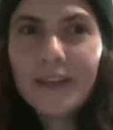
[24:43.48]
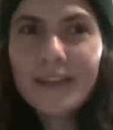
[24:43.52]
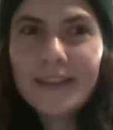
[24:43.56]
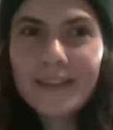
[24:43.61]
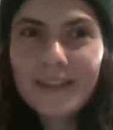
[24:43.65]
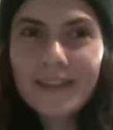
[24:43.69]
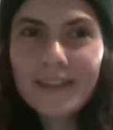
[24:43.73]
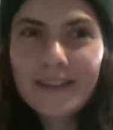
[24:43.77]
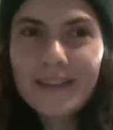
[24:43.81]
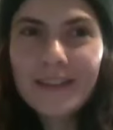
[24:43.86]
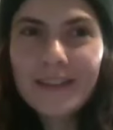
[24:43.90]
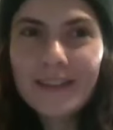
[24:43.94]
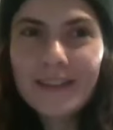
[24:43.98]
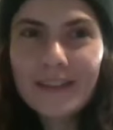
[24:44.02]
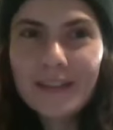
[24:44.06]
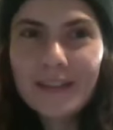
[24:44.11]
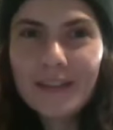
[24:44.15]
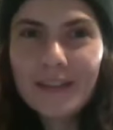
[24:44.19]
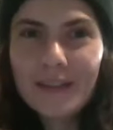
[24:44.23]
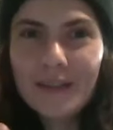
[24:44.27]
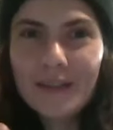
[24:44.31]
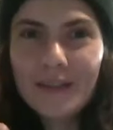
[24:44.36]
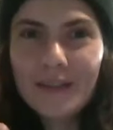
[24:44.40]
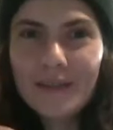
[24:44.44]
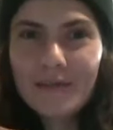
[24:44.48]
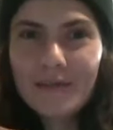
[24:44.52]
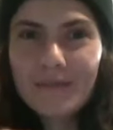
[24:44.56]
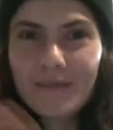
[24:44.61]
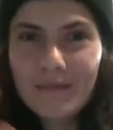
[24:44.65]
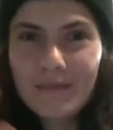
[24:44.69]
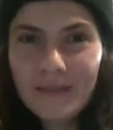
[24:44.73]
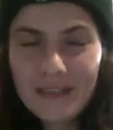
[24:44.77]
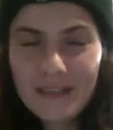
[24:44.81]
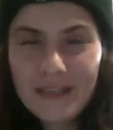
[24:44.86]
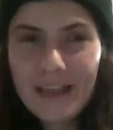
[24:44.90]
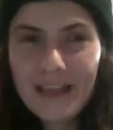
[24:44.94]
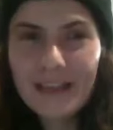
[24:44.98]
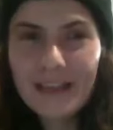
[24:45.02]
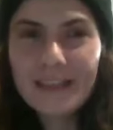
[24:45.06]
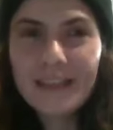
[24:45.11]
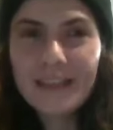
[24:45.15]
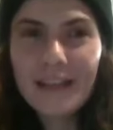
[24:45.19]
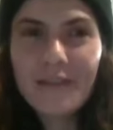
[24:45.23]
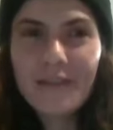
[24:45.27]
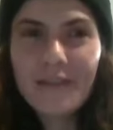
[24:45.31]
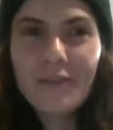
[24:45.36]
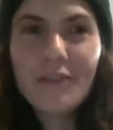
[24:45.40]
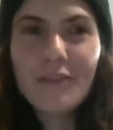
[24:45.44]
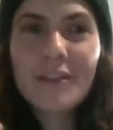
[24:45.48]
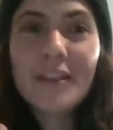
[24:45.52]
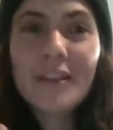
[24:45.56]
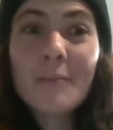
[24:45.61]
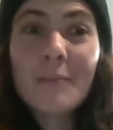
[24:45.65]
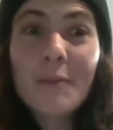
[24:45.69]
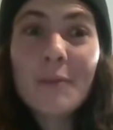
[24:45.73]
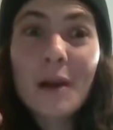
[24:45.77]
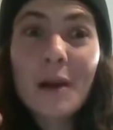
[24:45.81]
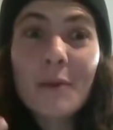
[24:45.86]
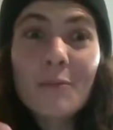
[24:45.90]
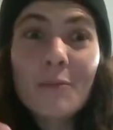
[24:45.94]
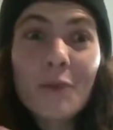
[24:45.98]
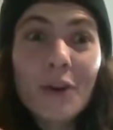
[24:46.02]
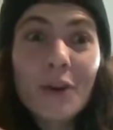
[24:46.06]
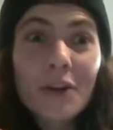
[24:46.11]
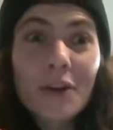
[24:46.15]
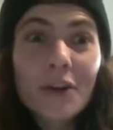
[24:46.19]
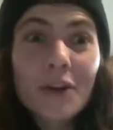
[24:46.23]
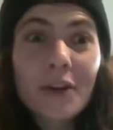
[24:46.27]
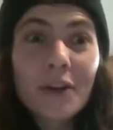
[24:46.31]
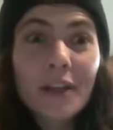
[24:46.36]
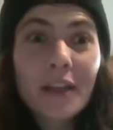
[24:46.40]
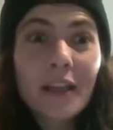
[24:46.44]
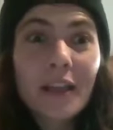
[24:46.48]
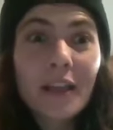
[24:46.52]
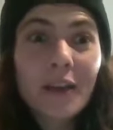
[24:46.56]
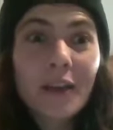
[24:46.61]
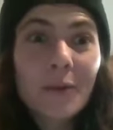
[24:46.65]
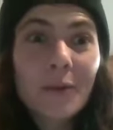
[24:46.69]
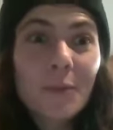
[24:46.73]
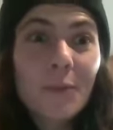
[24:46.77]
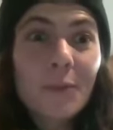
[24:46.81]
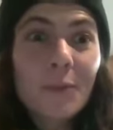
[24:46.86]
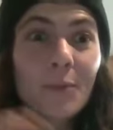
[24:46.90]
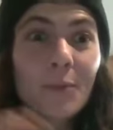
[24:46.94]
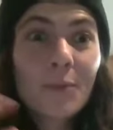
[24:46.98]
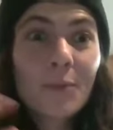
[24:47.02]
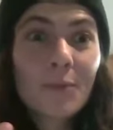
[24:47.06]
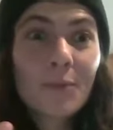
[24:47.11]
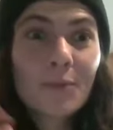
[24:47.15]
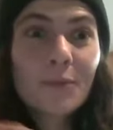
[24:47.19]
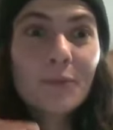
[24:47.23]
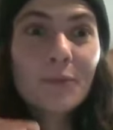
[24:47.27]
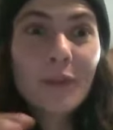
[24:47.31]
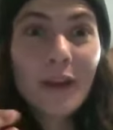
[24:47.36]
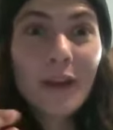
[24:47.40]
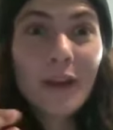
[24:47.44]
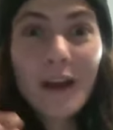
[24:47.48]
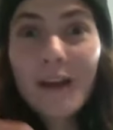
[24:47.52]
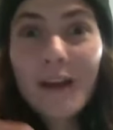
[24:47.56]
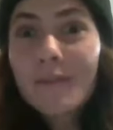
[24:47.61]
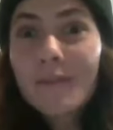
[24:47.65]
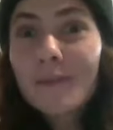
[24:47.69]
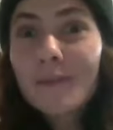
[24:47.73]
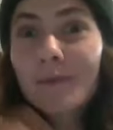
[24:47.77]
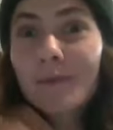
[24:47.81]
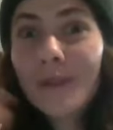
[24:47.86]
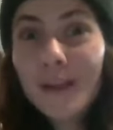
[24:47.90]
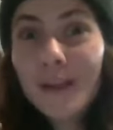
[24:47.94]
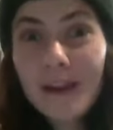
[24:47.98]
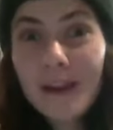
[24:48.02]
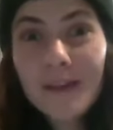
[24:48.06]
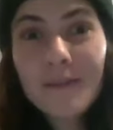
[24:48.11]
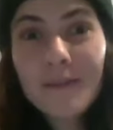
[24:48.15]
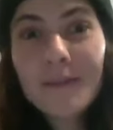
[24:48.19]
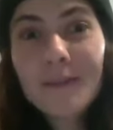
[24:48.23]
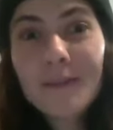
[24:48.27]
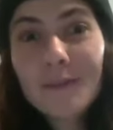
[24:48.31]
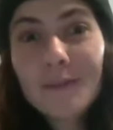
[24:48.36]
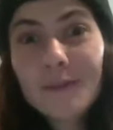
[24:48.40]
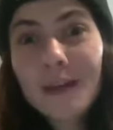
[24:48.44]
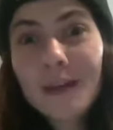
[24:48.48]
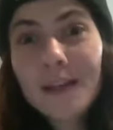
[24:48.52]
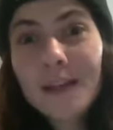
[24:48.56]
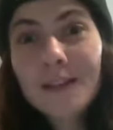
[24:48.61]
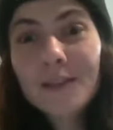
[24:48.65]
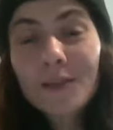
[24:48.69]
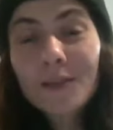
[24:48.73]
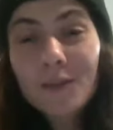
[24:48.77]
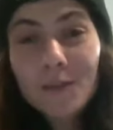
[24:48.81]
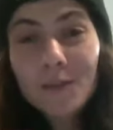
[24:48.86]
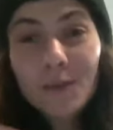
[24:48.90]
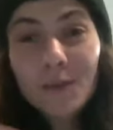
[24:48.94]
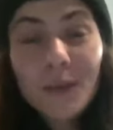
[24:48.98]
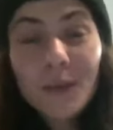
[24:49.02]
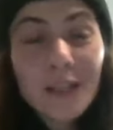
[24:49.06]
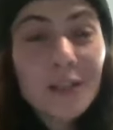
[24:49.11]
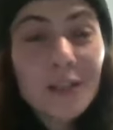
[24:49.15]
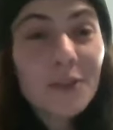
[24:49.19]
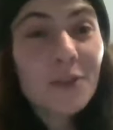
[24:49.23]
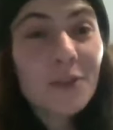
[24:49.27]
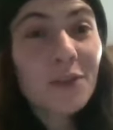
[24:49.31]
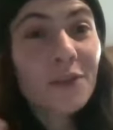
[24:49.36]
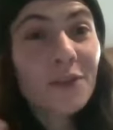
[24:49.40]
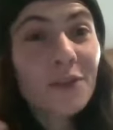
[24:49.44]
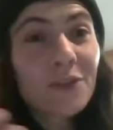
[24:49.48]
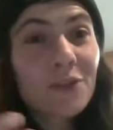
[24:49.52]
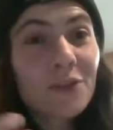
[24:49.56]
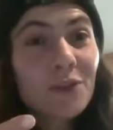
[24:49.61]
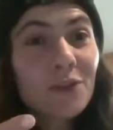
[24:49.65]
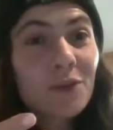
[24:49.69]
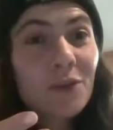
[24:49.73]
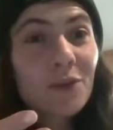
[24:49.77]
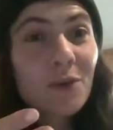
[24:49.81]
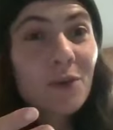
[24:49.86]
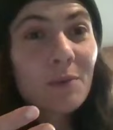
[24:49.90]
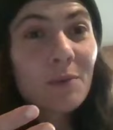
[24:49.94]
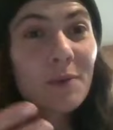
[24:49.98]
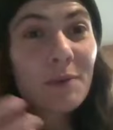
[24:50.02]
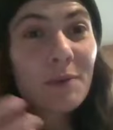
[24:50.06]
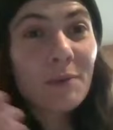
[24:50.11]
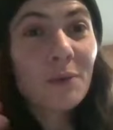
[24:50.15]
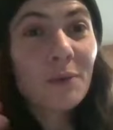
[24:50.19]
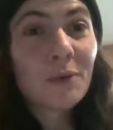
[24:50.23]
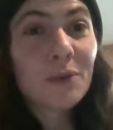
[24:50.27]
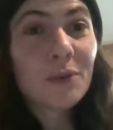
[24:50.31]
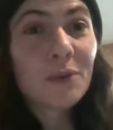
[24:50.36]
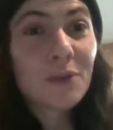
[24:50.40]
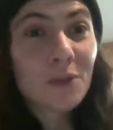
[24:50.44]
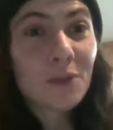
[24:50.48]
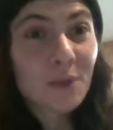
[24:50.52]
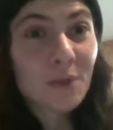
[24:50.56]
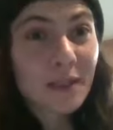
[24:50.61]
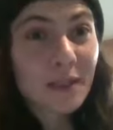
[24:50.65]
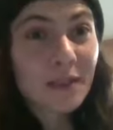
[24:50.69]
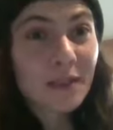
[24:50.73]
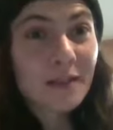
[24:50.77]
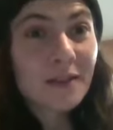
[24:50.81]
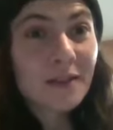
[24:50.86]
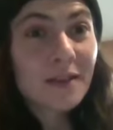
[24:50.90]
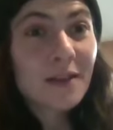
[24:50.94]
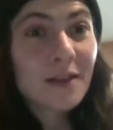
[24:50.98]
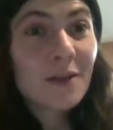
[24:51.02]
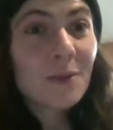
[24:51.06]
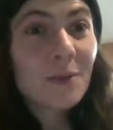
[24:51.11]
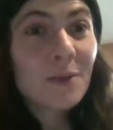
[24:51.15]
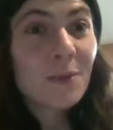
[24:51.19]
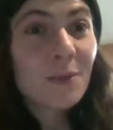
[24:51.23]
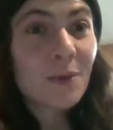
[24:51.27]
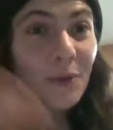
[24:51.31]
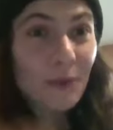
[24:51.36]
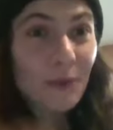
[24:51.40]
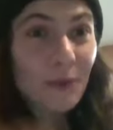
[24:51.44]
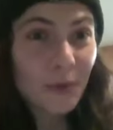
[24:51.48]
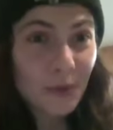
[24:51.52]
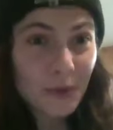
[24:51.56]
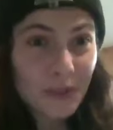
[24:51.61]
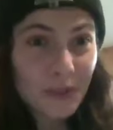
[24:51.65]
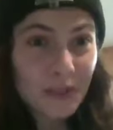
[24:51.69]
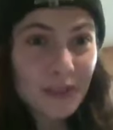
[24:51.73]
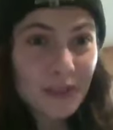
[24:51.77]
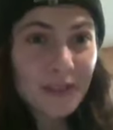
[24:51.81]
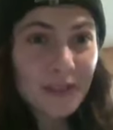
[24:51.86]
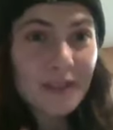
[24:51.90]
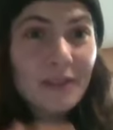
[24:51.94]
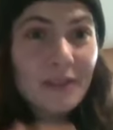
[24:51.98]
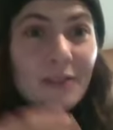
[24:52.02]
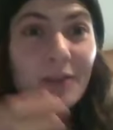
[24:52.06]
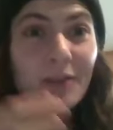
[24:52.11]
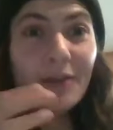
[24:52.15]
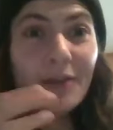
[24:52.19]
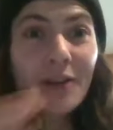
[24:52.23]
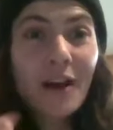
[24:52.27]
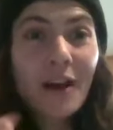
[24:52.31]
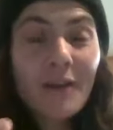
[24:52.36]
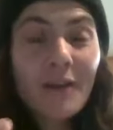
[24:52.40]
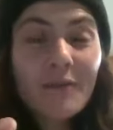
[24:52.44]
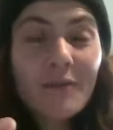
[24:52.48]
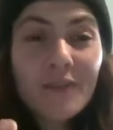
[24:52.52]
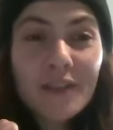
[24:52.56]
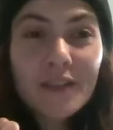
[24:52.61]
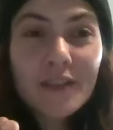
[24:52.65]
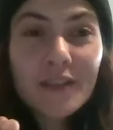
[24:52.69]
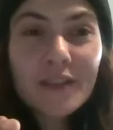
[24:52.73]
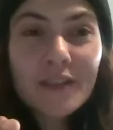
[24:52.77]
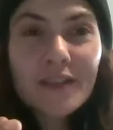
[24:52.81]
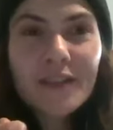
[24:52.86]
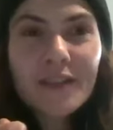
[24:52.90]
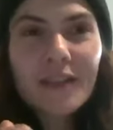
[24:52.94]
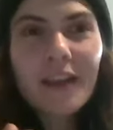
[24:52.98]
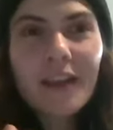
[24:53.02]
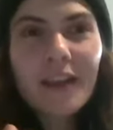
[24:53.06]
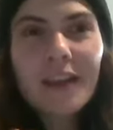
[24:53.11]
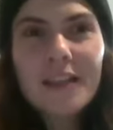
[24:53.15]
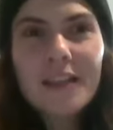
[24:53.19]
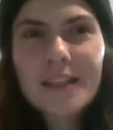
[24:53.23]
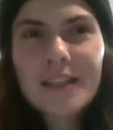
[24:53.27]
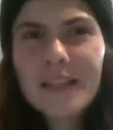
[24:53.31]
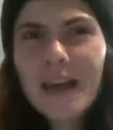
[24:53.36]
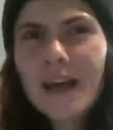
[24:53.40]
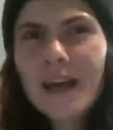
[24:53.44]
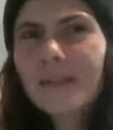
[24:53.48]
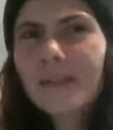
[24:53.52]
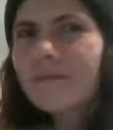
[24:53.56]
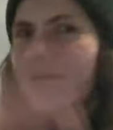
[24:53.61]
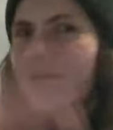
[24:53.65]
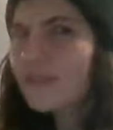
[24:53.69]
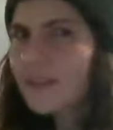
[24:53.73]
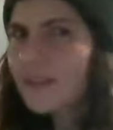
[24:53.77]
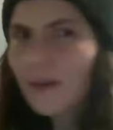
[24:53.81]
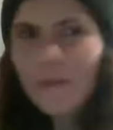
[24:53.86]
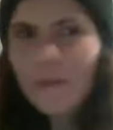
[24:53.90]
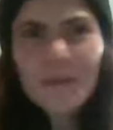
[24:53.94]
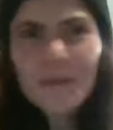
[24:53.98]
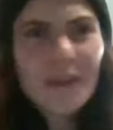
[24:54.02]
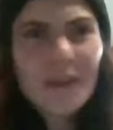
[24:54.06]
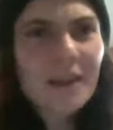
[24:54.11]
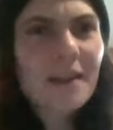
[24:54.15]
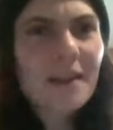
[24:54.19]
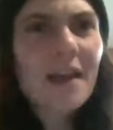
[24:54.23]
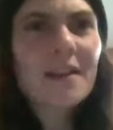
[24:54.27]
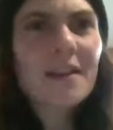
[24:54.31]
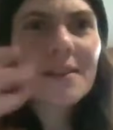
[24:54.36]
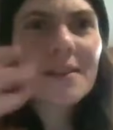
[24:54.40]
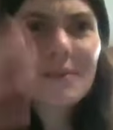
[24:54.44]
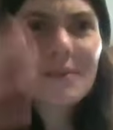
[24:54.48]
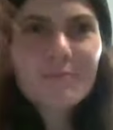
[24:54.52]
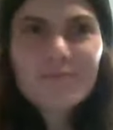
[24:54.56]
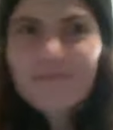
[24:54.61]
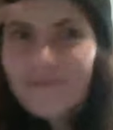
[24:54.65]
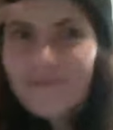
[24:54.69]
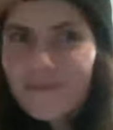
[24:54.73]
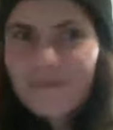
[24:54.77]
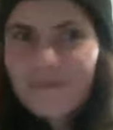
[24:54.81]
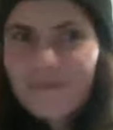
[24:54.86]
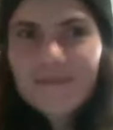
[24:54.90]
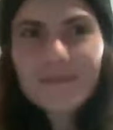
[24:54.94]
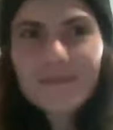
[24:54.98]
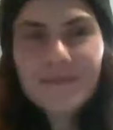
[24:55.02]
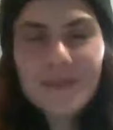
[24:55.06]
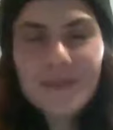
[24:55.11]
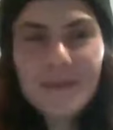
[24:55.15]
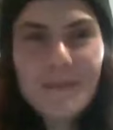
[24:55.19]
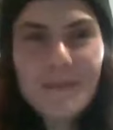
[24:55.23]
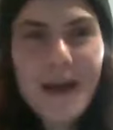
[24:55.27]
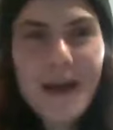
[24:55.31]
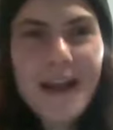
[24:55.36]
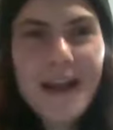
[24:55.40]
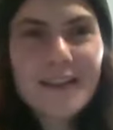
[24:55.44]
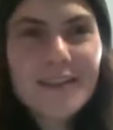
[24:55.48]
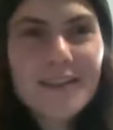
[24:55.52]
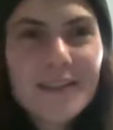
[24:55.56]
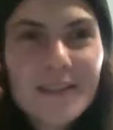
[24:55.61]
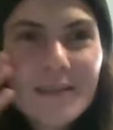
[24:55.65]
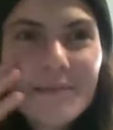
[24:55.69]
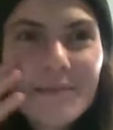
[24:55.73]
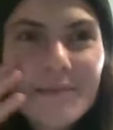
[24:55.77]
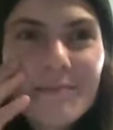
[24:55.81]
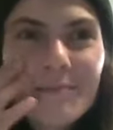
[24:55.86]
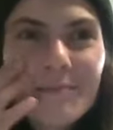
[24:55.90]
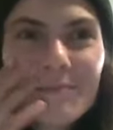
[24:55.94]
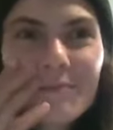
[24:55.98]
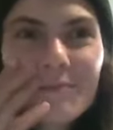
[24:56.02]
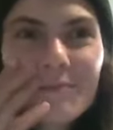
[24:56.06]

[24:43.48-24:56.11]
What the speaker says: is the next level, and I'm wondering, have you guys do it, or do you know people who do it with the horses and they're confident? Like, is that something that's imaginable?